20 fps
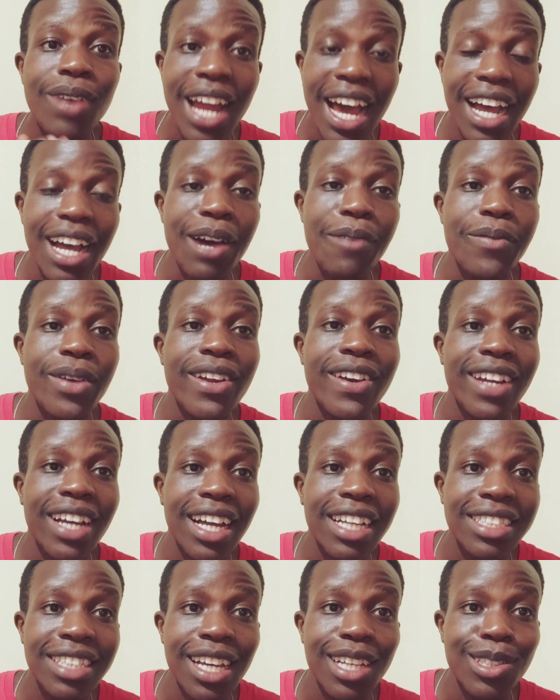black
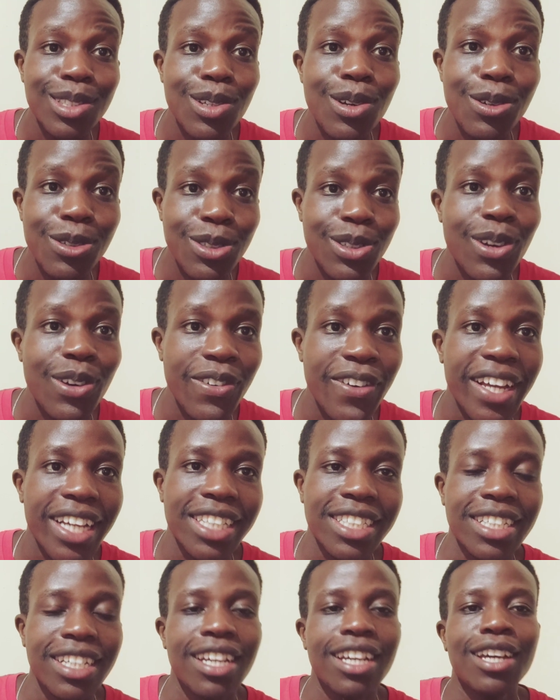Americans are so, so
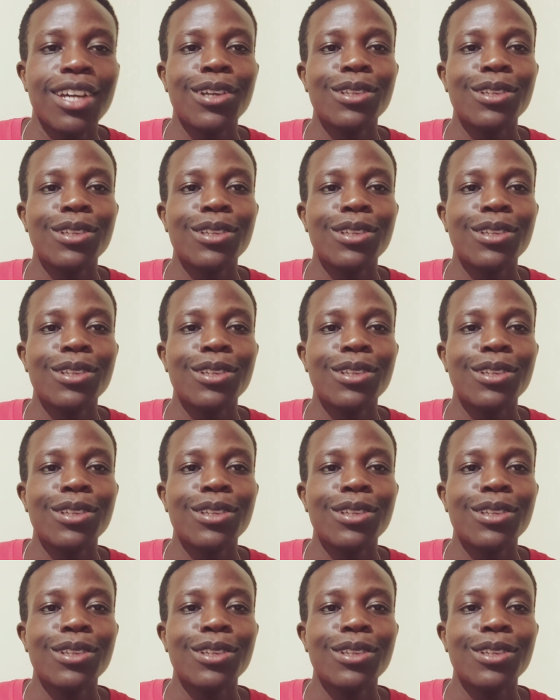rich.